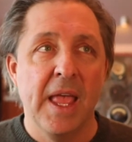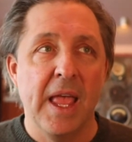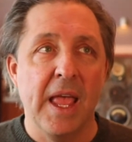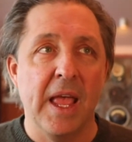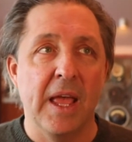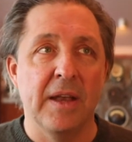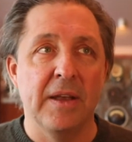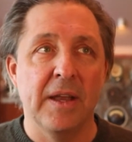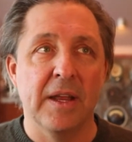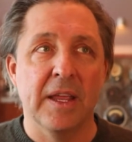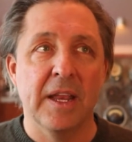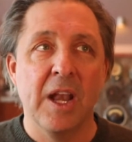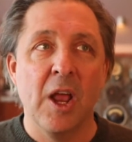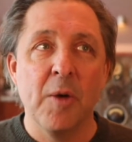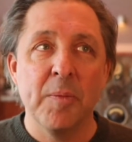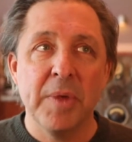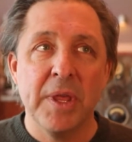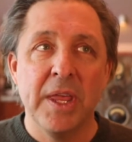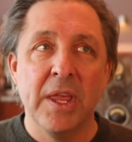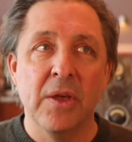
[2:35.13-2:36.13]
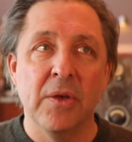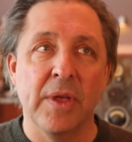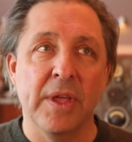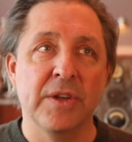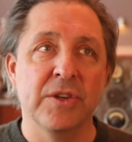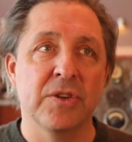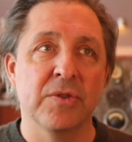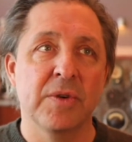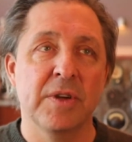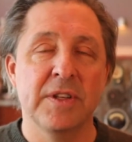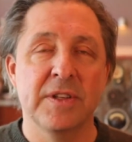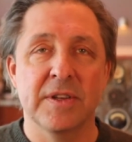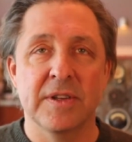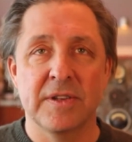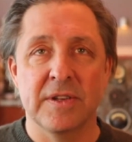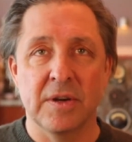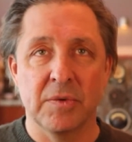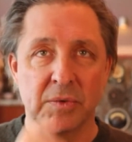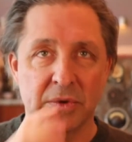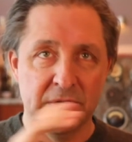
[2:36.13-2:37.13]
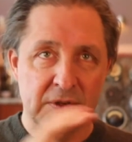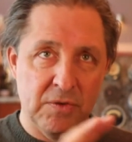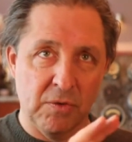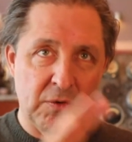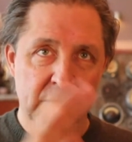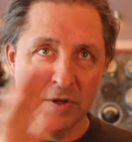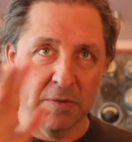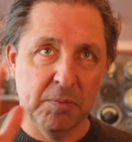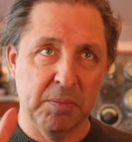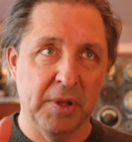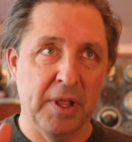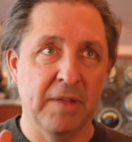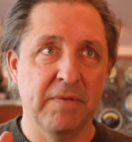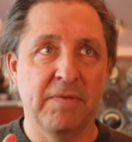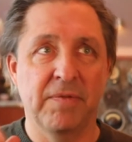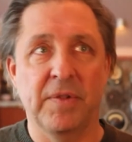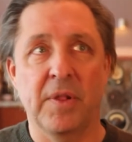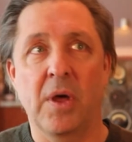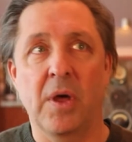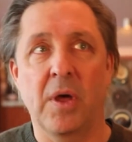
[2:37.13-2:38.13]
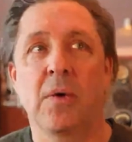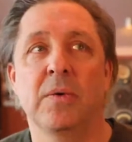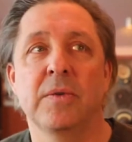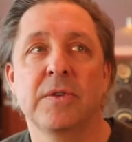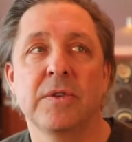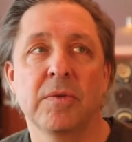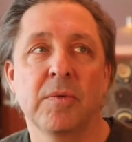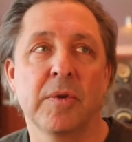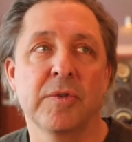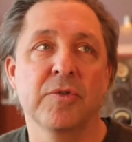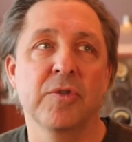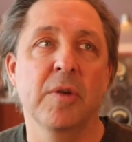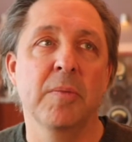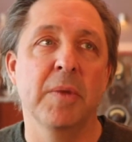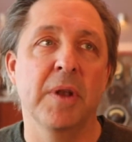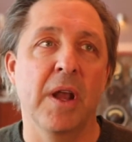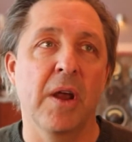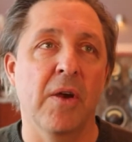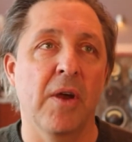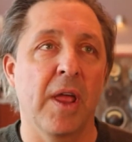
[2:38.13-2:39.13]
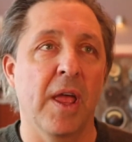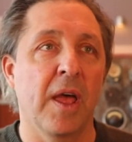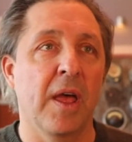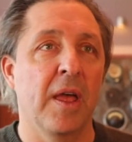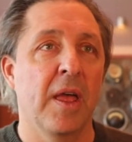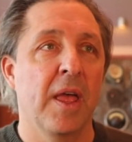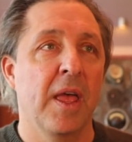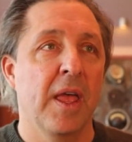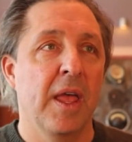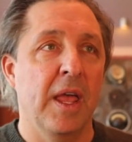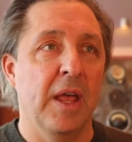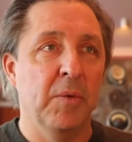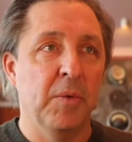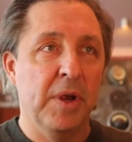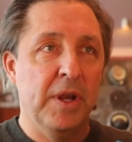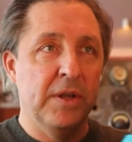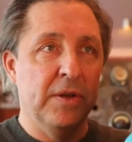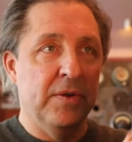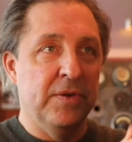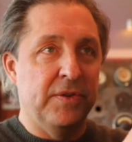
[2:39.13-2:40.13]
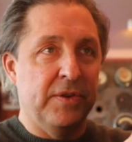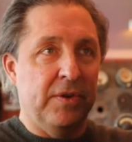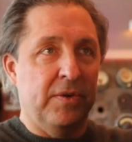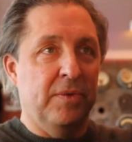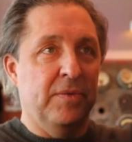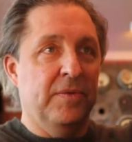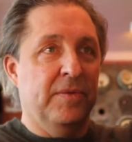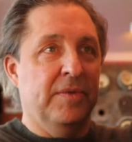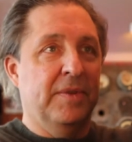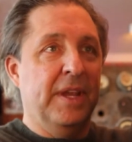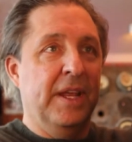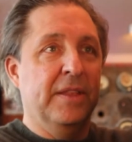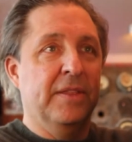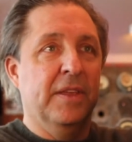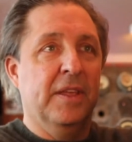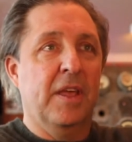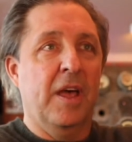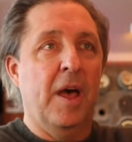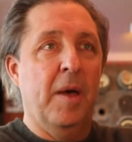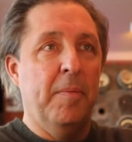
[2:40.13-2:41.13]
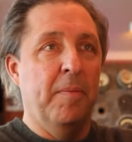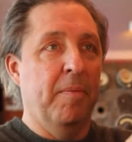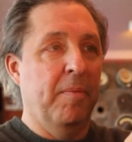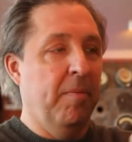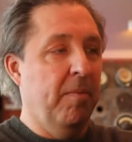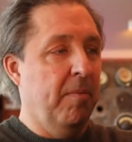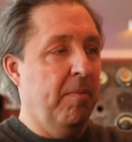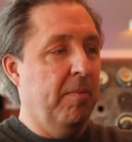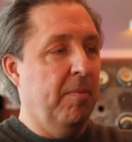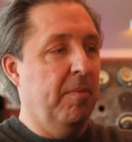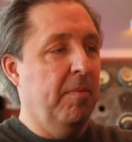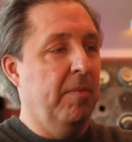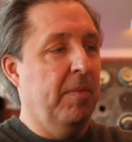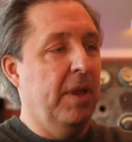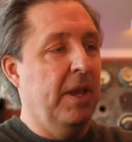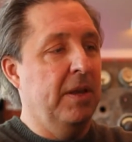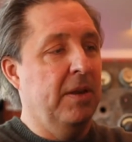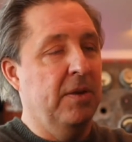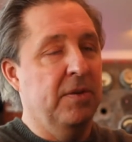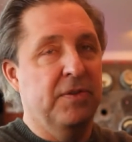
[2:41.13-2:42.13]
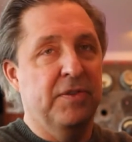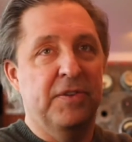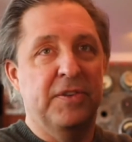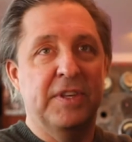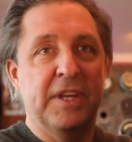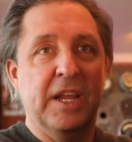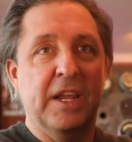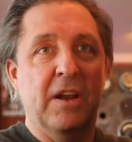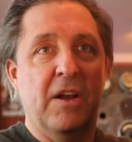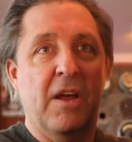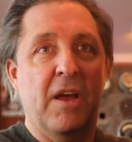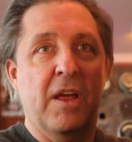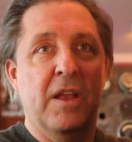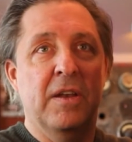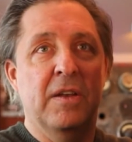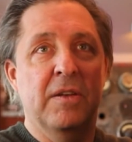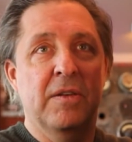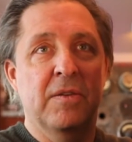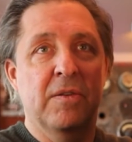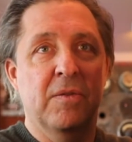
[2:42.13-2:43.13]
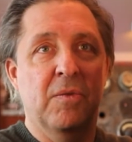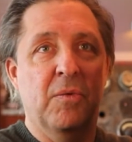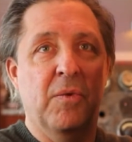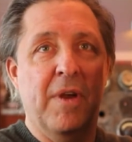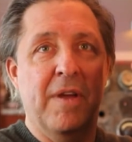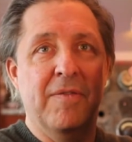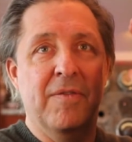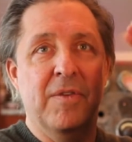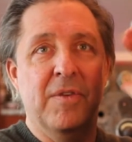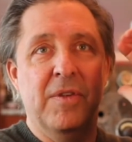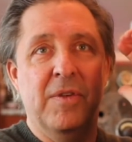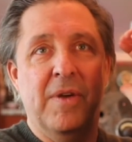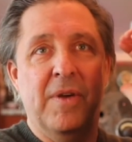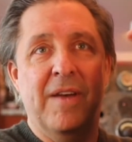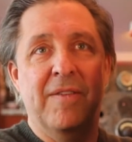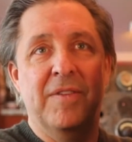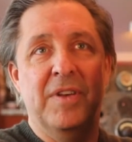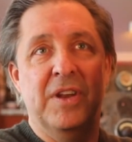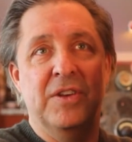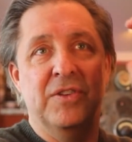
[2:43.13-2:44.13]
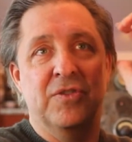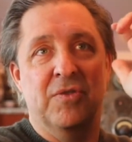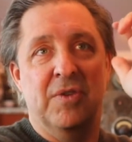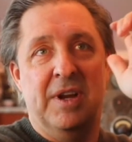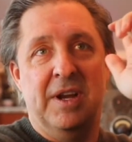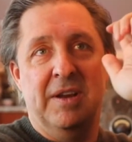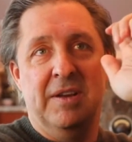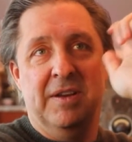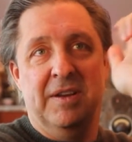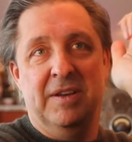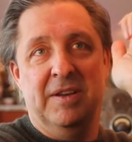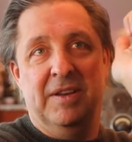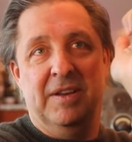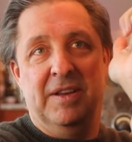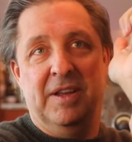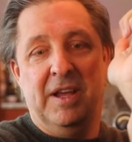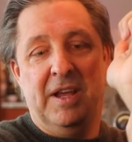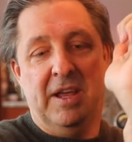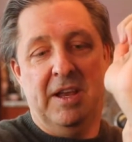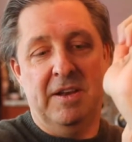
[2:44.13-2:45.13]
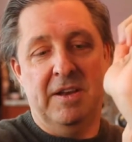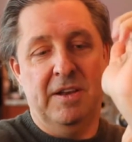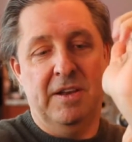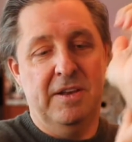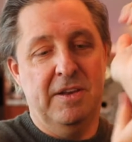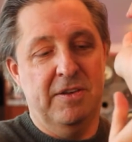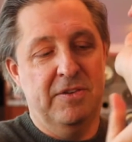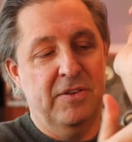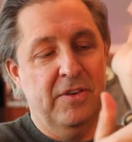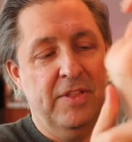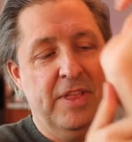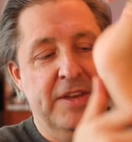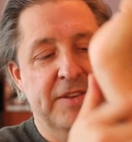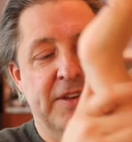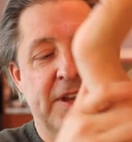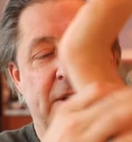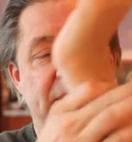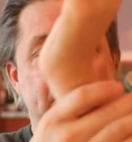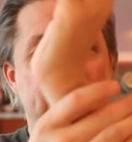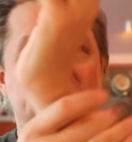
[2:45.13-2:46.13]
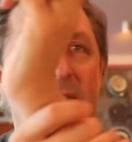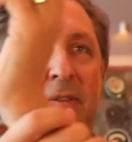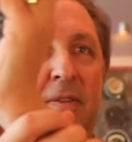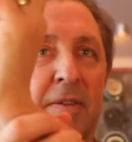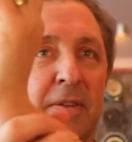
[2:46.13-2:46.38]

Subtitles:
And it can help you heal injuries because it restores blood flow to a treatment area. And what you do is you take the cup and you stick it on wherever you have an injury. And do you hear that sound?